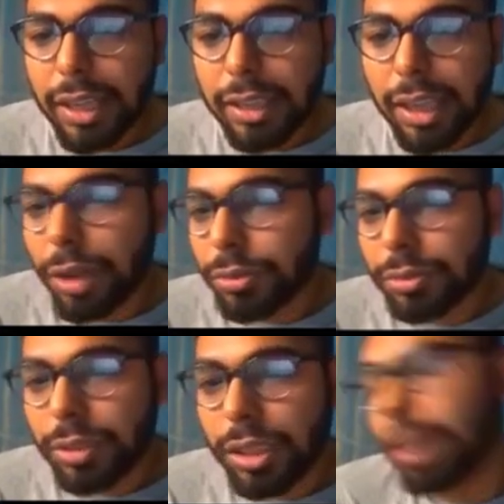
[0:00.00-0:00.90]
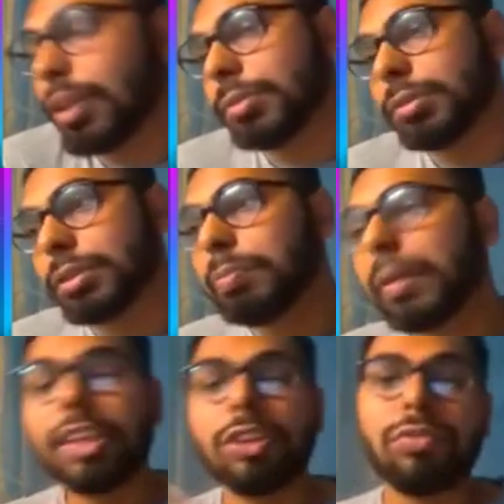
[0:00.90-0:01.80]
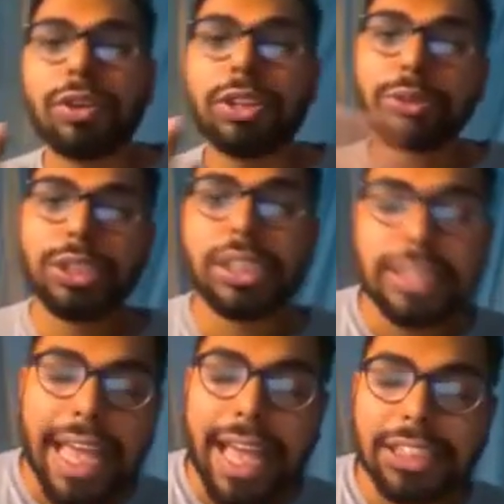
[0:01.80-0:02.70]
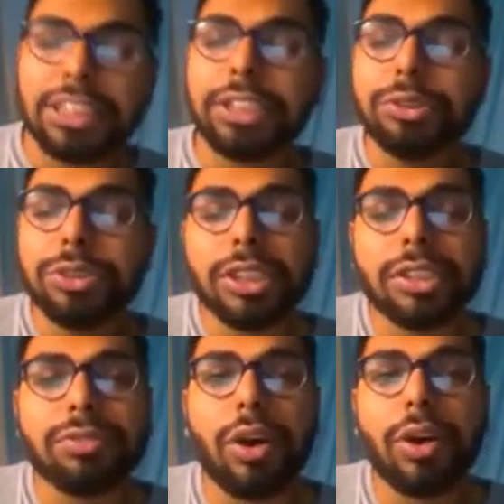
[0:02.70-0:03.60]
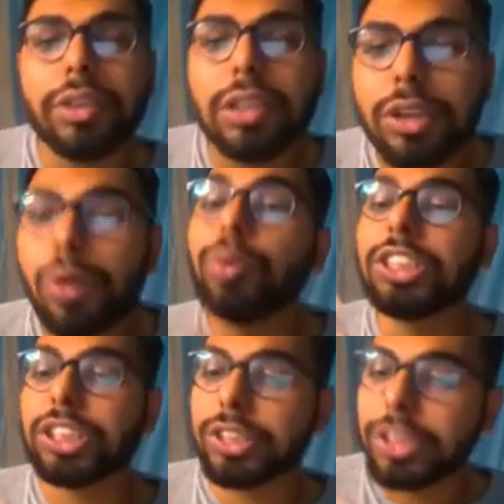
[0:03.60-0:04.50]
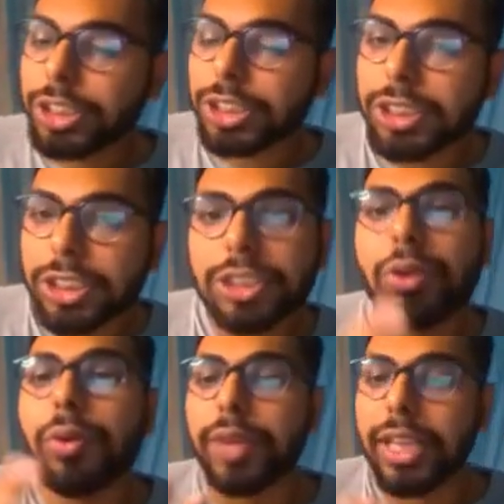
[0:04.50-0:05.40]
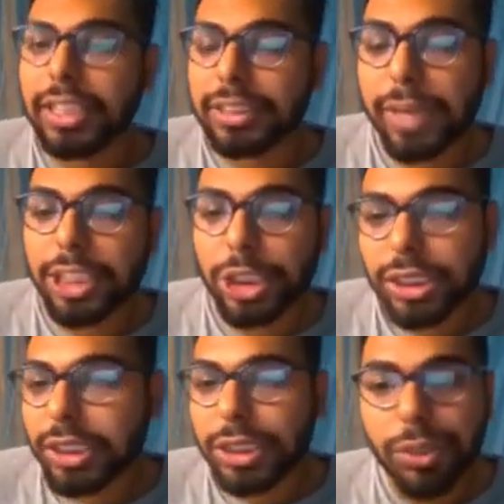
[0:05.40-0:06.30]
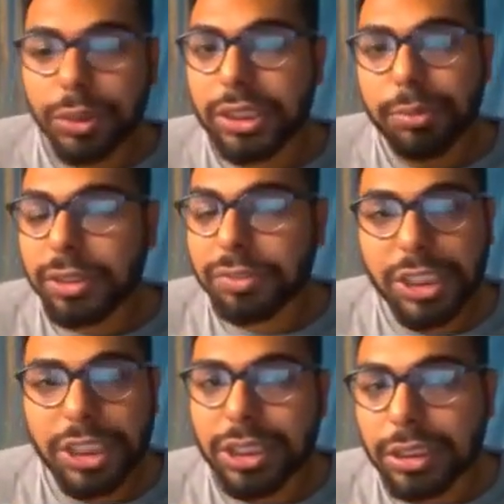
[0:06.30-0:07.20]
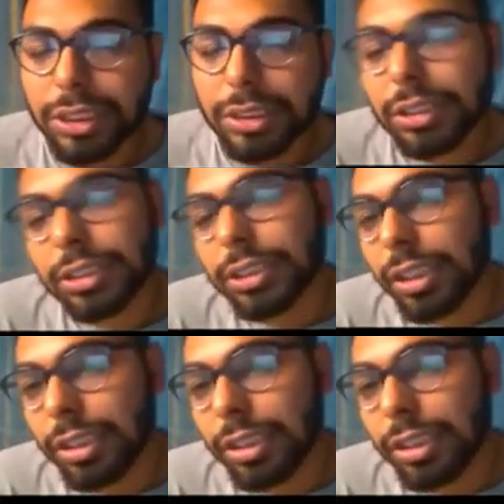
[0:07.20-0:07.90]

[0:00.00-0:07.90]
And now many of our users has used it for code generations, code explanation, code simplification,